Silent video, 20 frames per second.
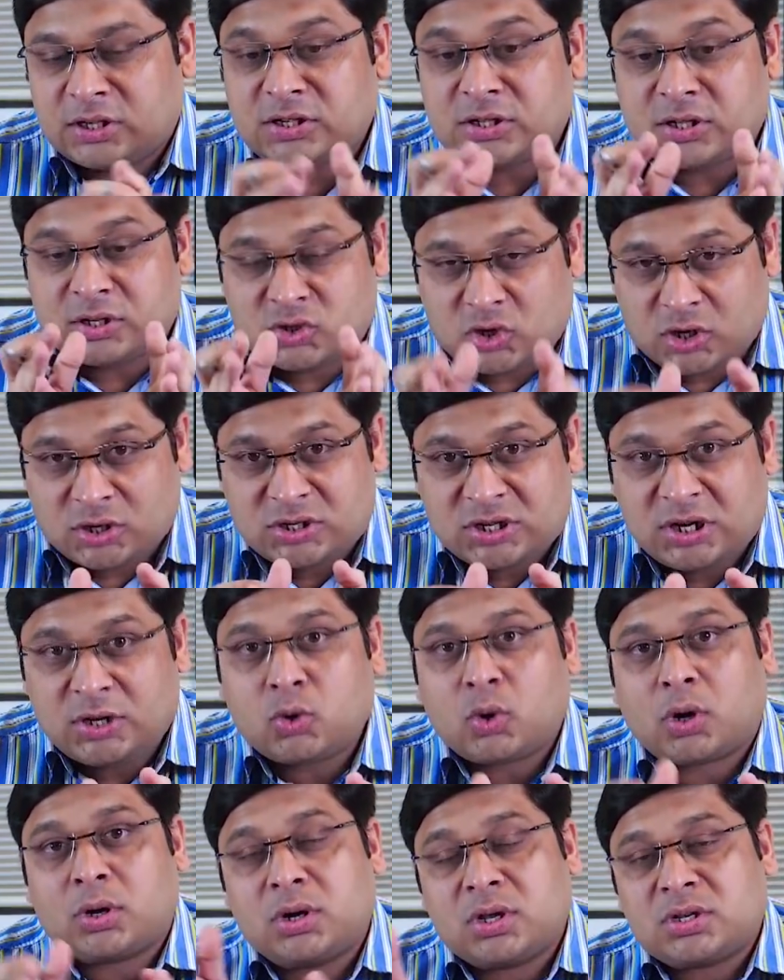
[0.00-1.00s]
This is
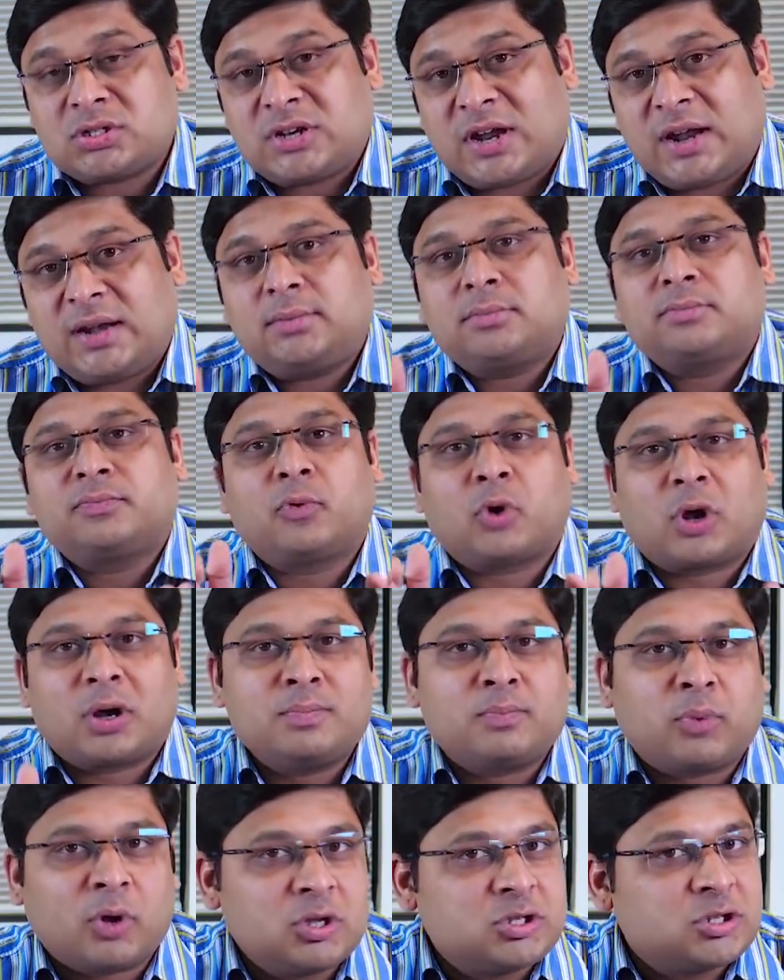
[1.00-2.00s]
essential to understand
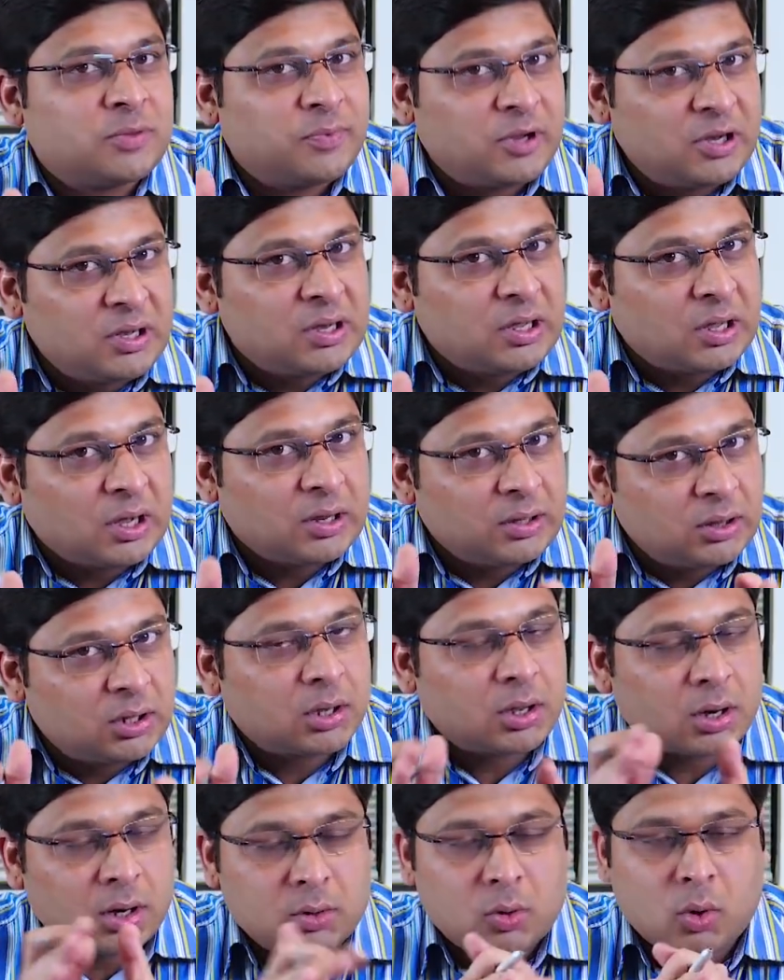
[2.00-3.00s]
foreign policy of India in
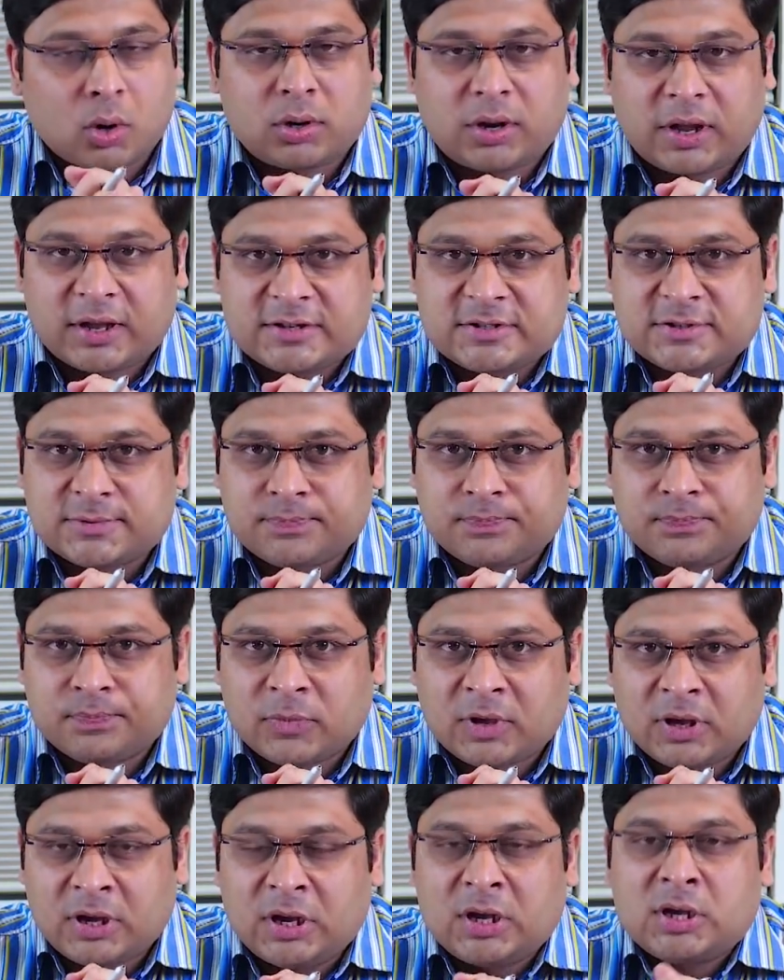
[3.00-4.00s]
the current context.
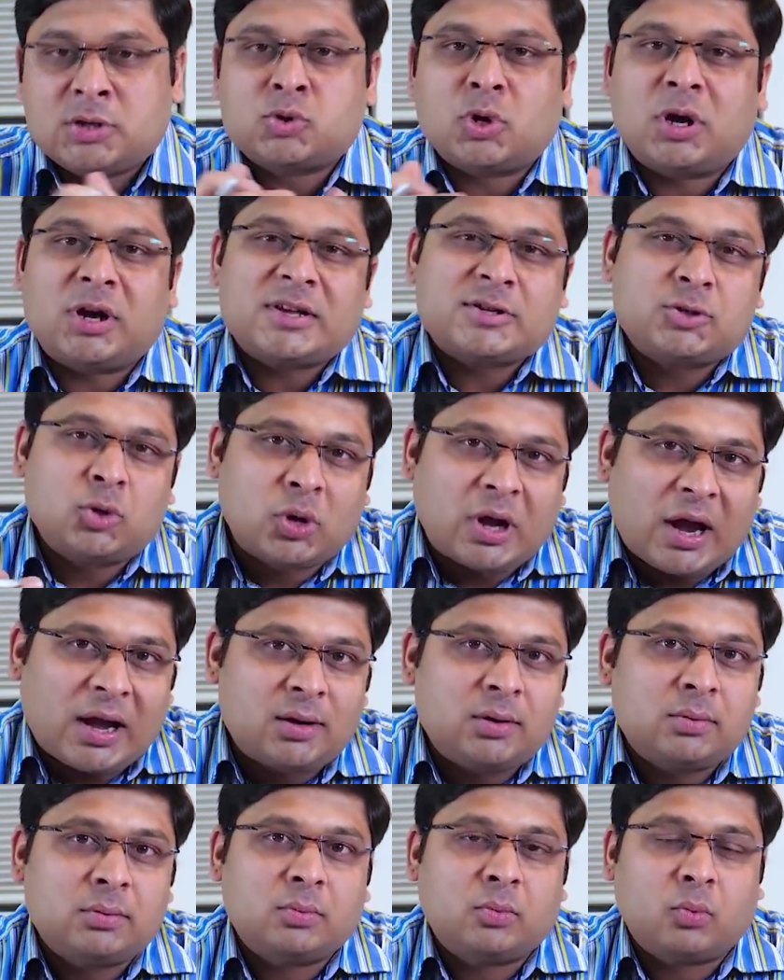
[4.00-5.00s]
So let us look
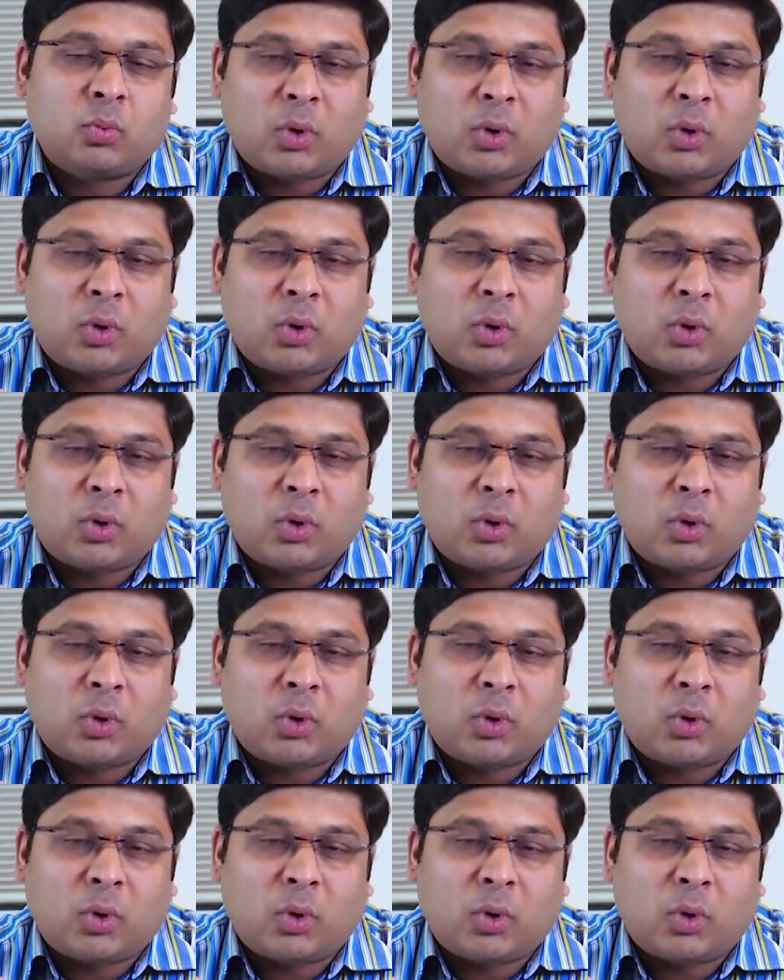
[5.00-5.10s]
at